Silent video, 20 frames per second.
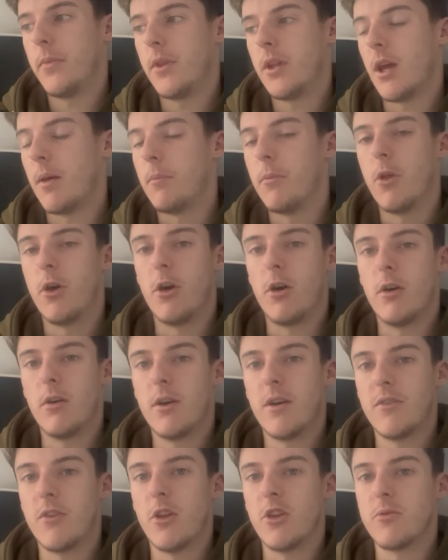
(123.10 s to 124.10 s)

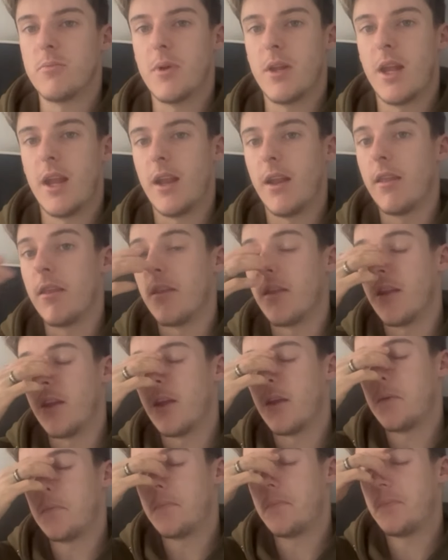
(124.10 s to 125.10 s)
I've not spent anything
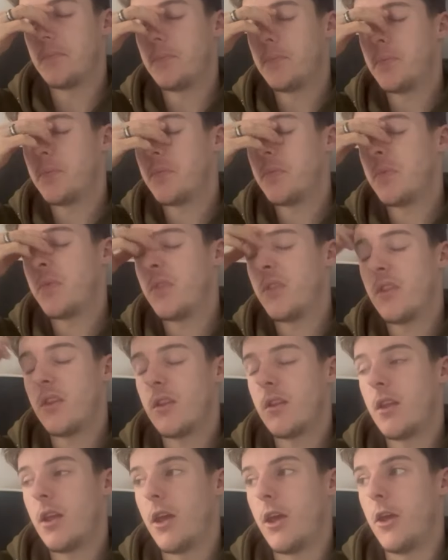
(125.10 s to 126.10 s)

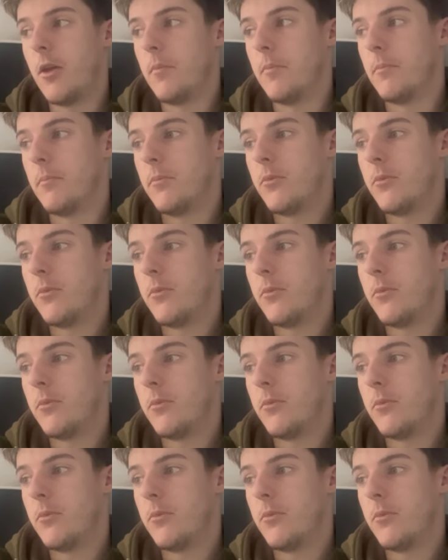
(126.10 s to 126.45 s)
yet.